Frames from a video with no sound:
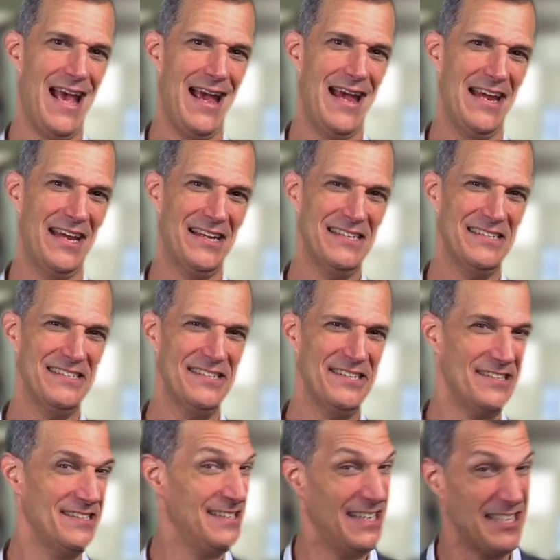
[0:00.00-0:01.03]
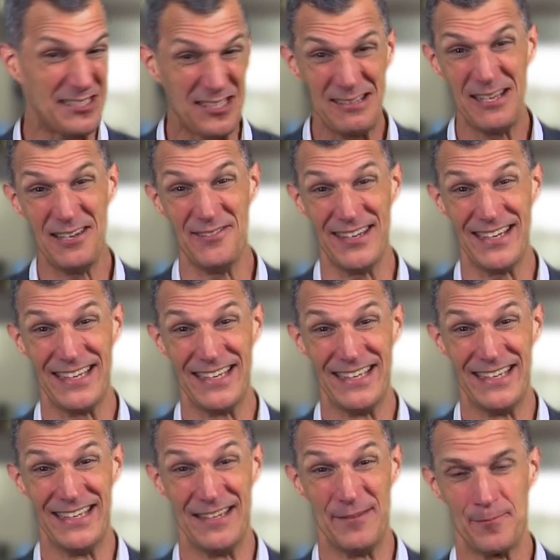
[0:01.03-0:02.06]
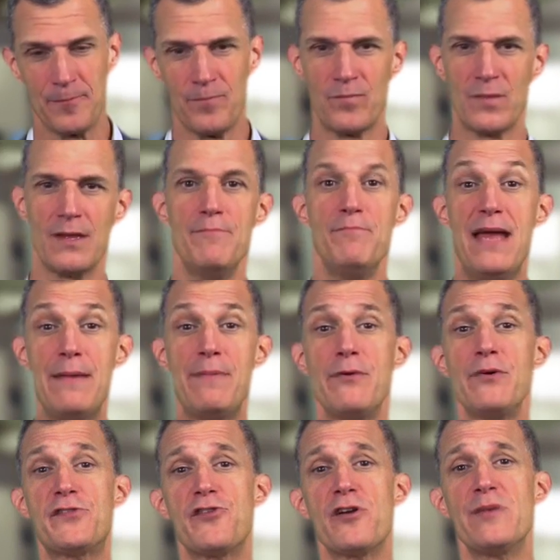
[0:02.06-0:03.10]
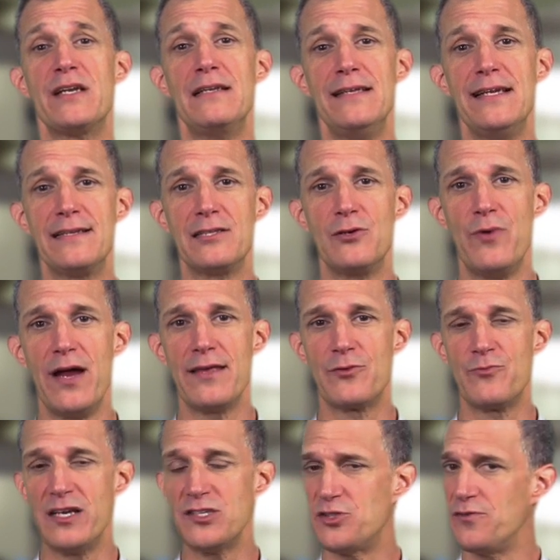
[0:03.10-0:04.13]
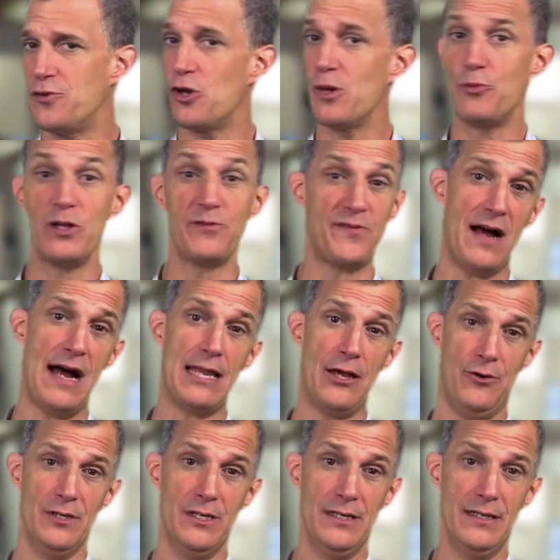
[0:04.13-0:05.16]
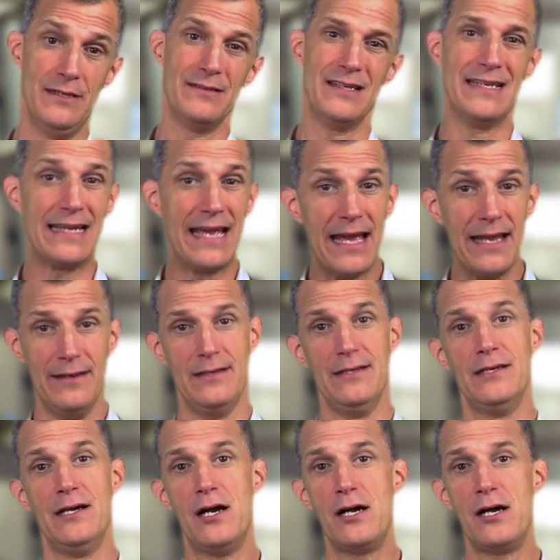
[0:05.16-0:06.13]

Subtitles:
Hey, it's a living. Maybe with Germany leading the way, the rest of Europe will follow. Then again,